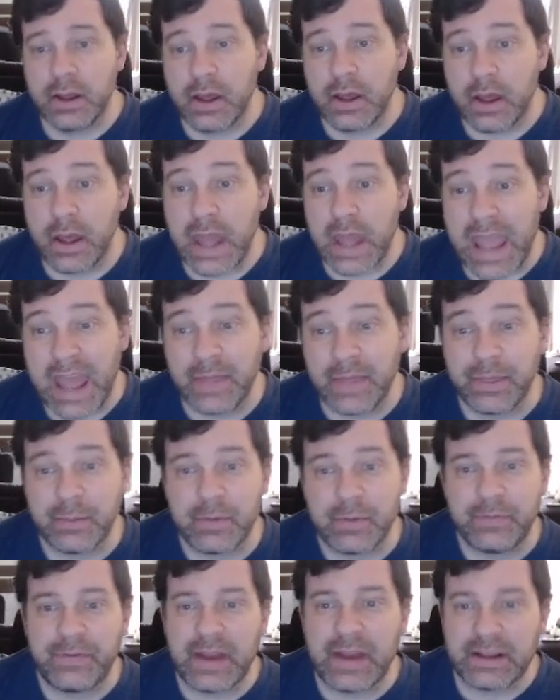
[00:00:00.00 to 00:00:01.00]
Anthem
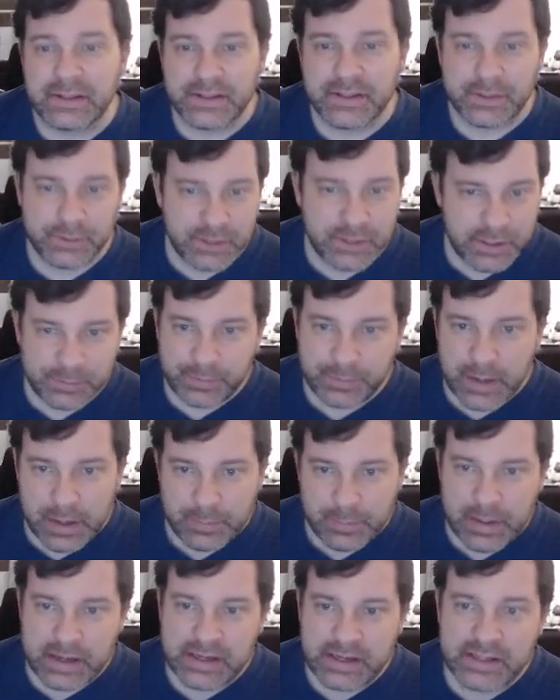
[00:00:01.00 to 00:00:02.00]
effect, just paying
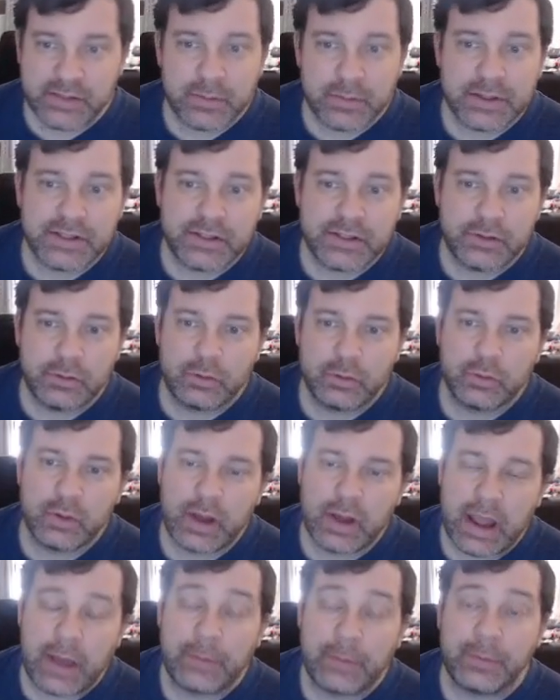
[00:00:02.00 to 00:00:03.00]
mana into it to
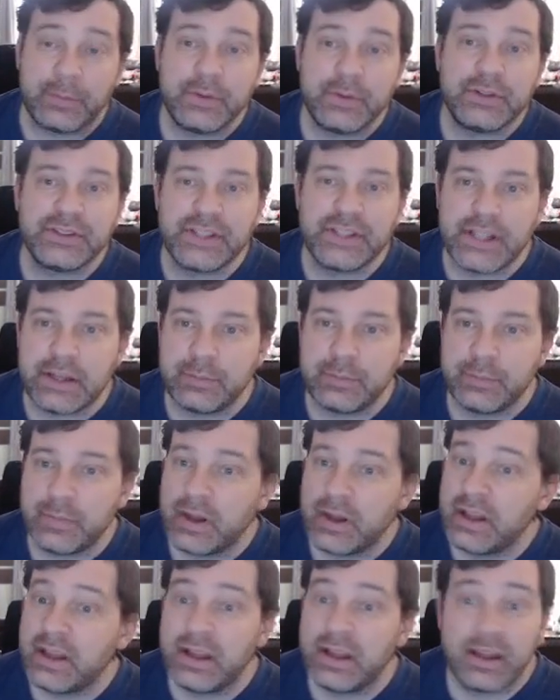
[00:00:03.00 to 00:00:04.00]
Anthem your team.
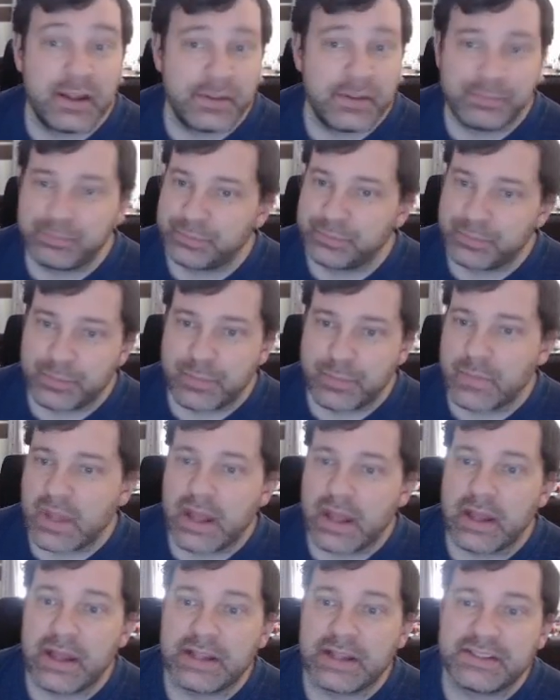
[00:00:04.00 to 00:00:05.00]

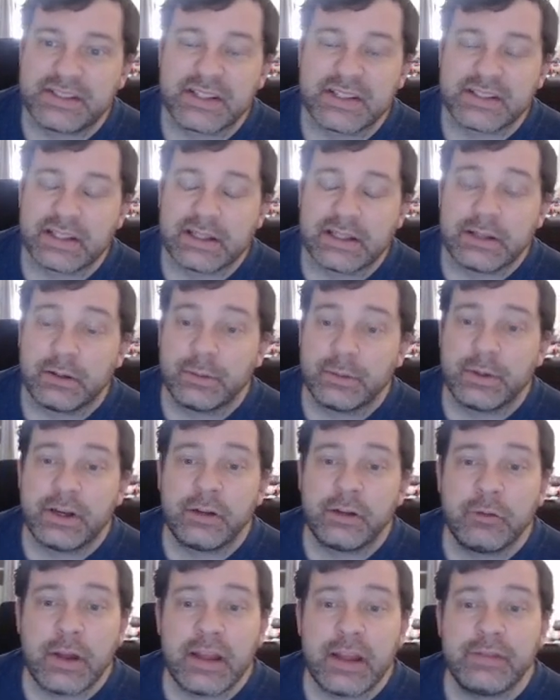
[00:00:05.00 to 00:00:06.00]
It's just a little bit of
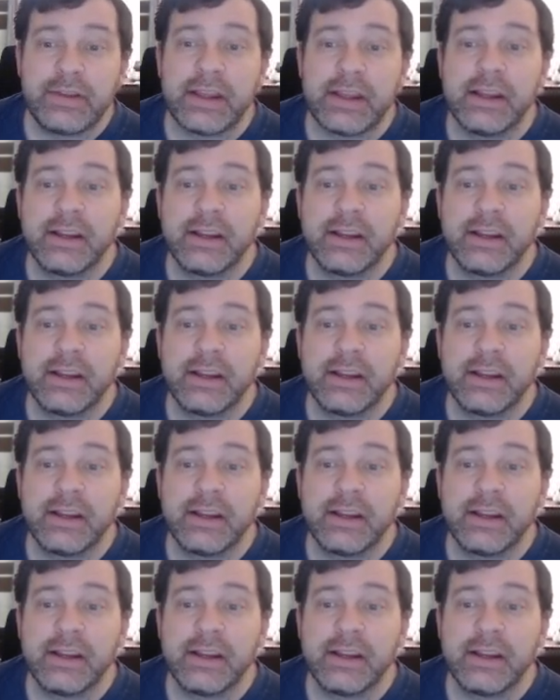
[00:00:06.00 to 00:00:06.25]
gravy.